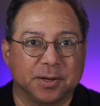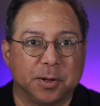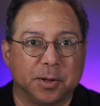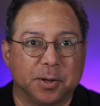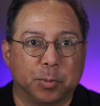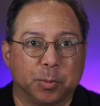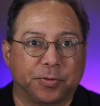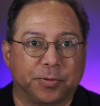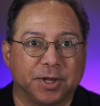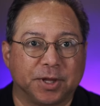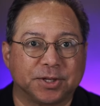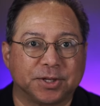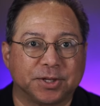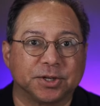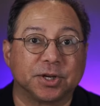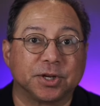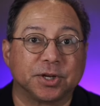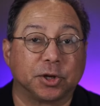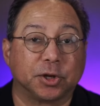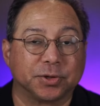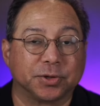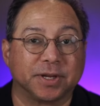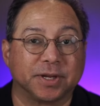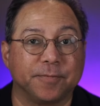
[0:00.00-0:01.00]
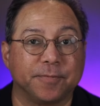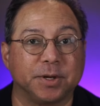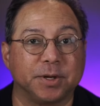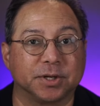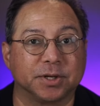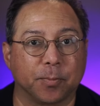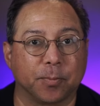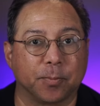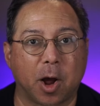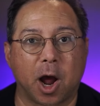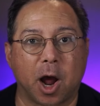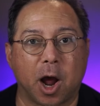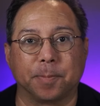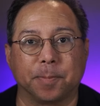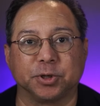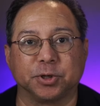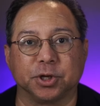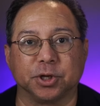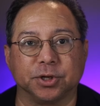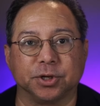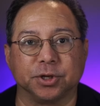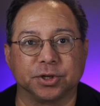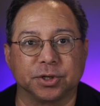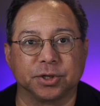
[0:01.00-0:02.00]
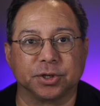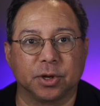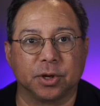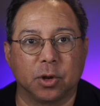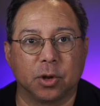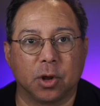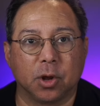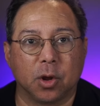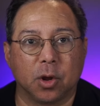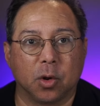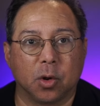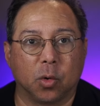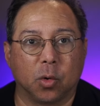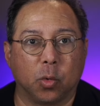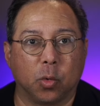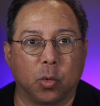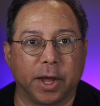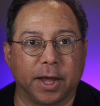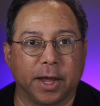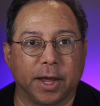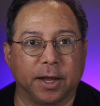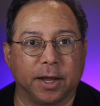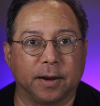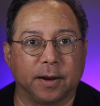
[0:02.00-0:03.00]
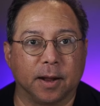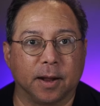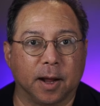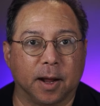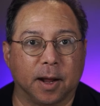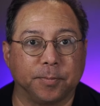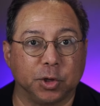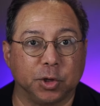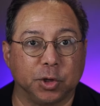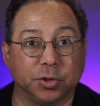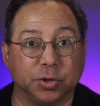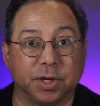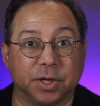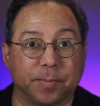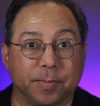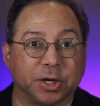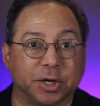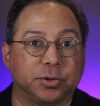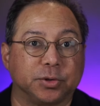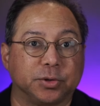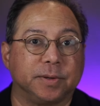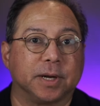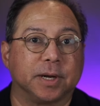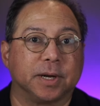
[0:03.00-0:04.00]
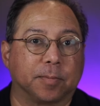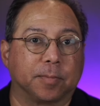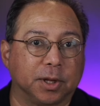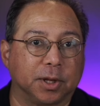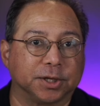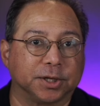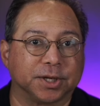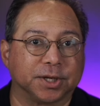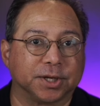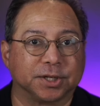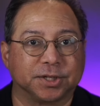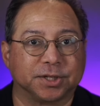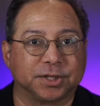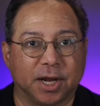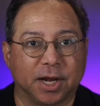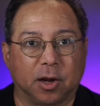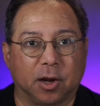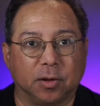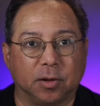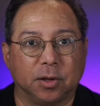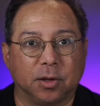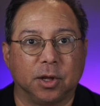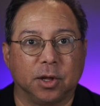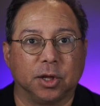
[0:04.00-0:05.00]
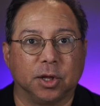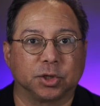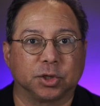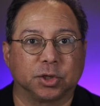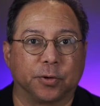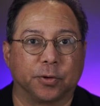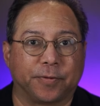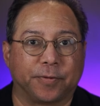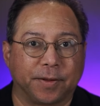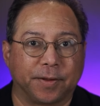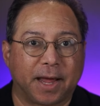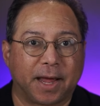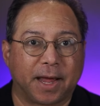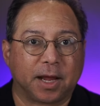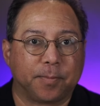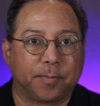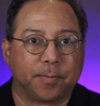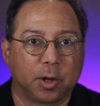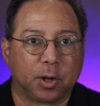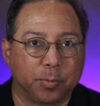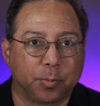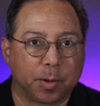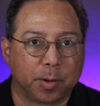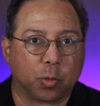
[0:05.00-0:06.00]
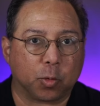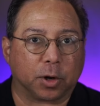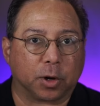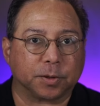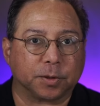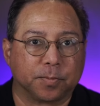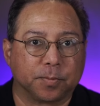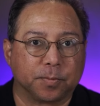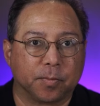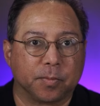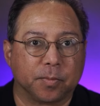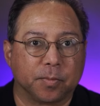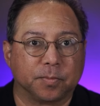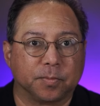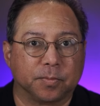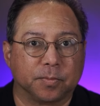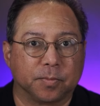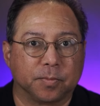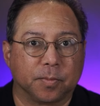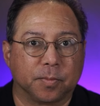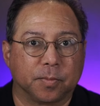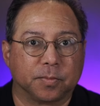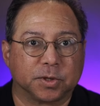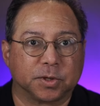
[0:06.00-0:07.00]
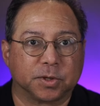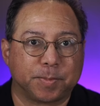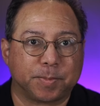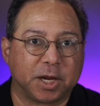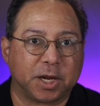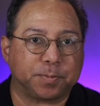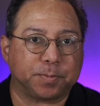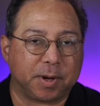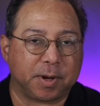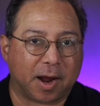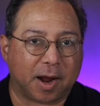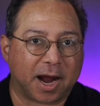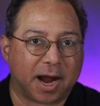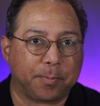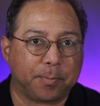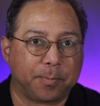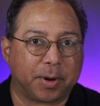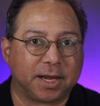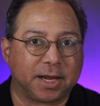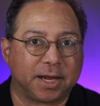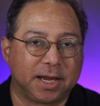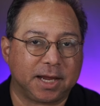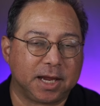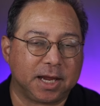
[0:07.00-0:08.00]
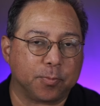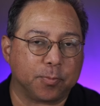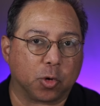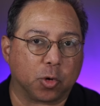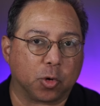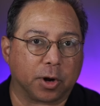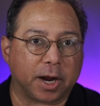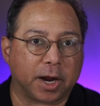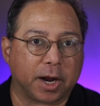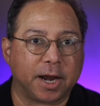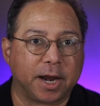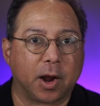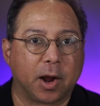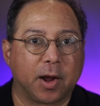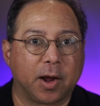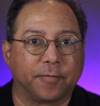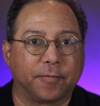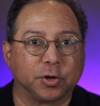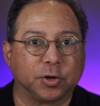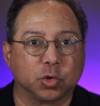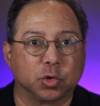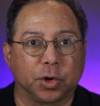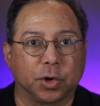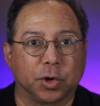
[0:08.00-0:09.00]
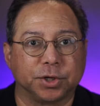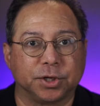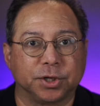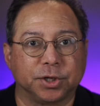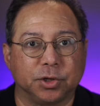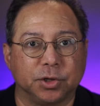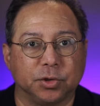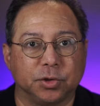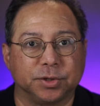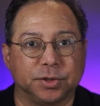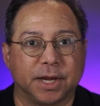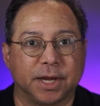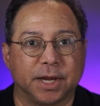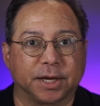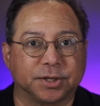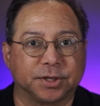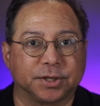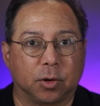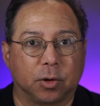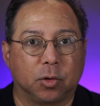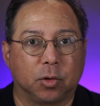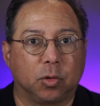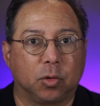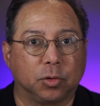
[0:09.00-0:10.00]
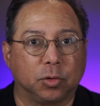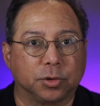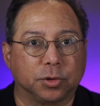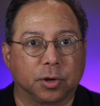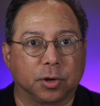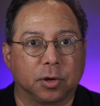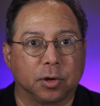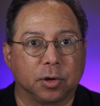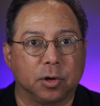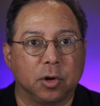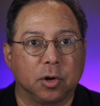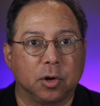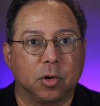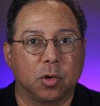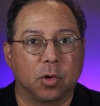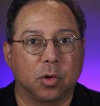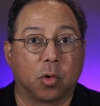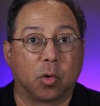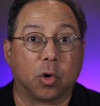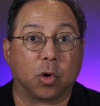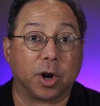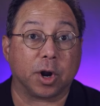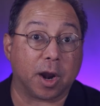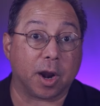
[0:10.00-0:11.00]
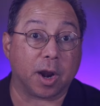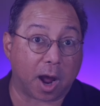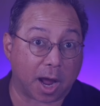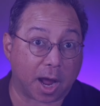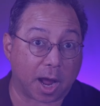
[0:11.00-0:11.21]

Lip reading: But this does also give me some options when using my Stream Deck XL. So if I'd like a little bit more space behind my keyboard, I now have a choice to use the XL holder or not.